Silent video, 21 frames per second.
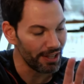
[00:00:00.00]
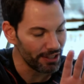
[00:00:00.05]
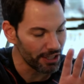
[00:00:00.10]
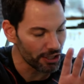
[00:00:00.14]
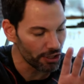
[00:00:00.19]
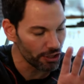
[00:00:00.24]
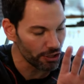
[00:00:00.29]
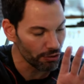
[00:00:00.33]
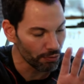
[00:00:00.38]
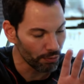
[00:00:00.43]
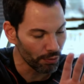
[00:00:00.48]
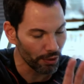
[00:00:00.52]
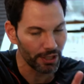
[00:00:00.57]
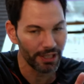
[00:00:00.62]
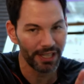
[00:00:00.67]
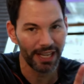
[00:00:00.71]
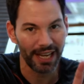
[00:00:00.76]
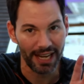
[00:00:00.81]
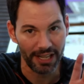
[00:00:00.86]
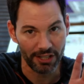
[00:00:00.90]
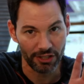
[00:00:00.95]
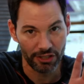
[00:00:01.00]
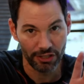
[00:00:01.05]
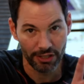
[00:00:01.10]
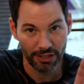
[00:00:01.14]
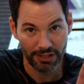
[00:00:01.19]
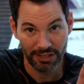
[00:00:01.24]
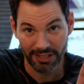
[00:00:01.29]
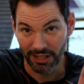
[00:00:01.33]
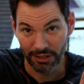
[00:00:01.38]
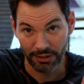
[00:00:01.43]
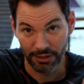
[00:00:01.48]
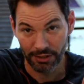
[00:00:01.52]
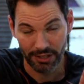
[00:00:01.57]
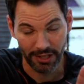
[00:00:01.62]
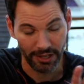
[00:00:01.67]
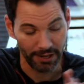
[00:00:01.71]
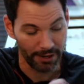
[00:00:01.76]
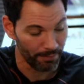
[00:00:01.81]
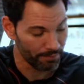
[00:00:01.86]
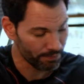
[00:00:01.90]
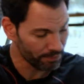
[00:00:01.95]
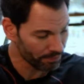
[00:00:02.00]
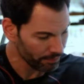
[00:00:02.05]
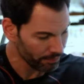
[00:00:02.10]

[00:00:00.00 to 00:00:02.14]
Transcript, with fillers: This is really a stellar setup.